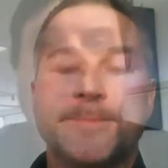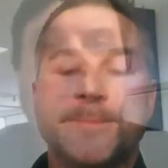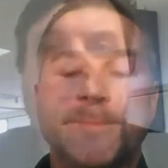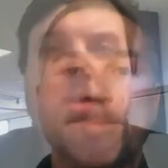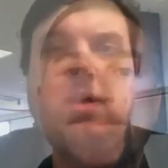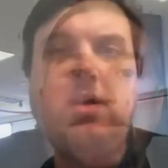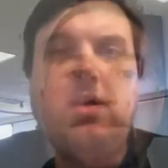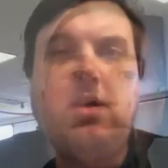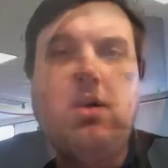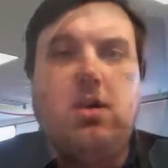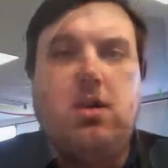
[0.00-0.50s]

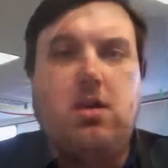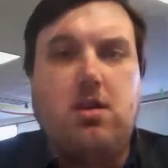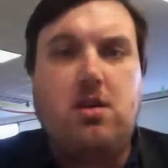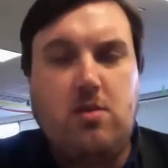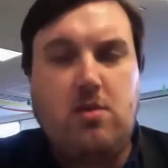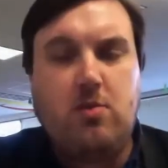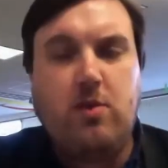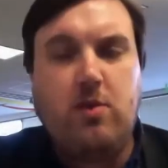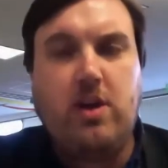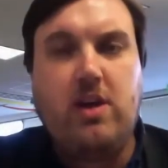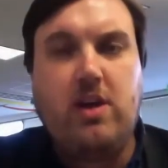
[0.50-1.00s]

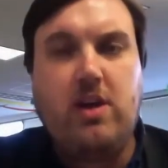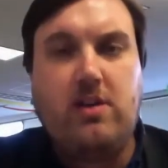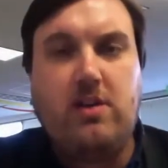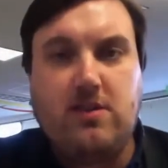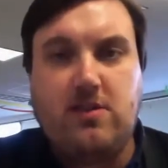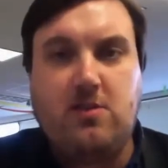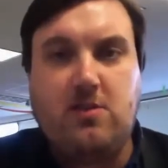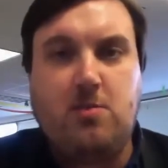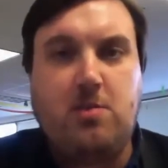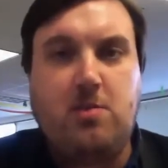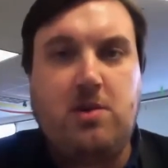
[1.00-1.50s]
In Randy's
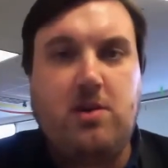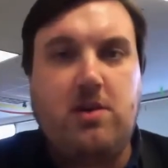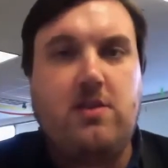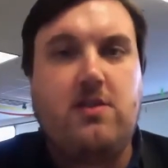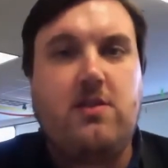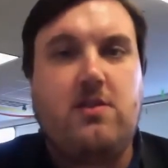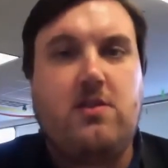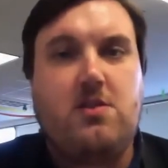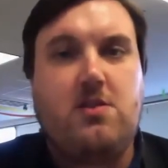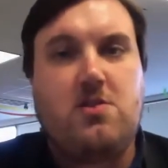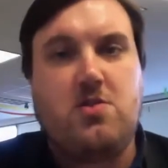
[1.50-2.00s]

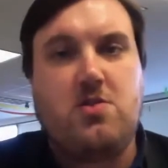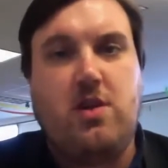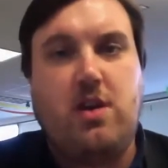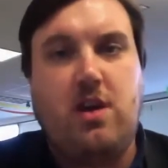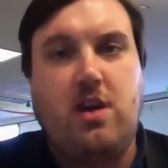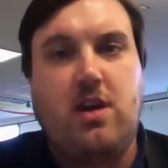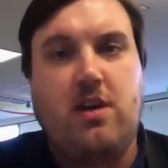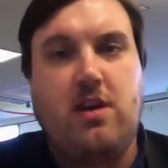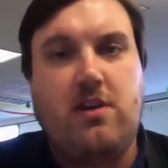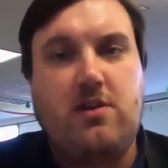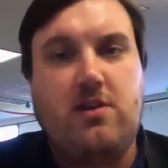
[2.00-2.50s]
experience as a
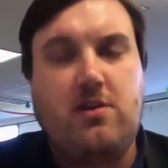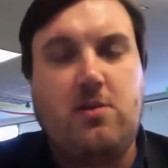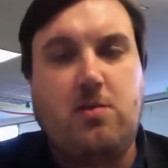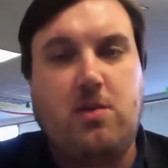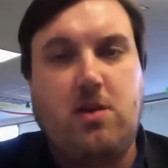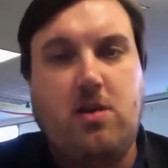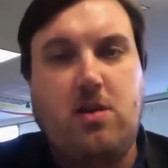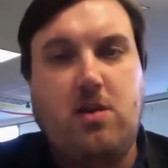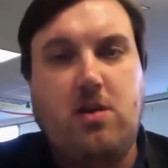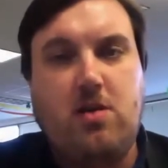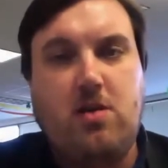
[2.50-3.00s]
training
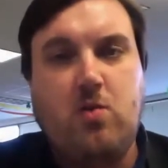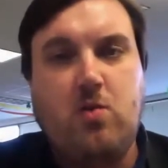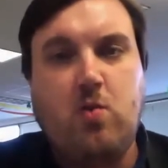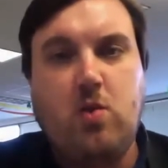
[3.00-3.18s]
expert,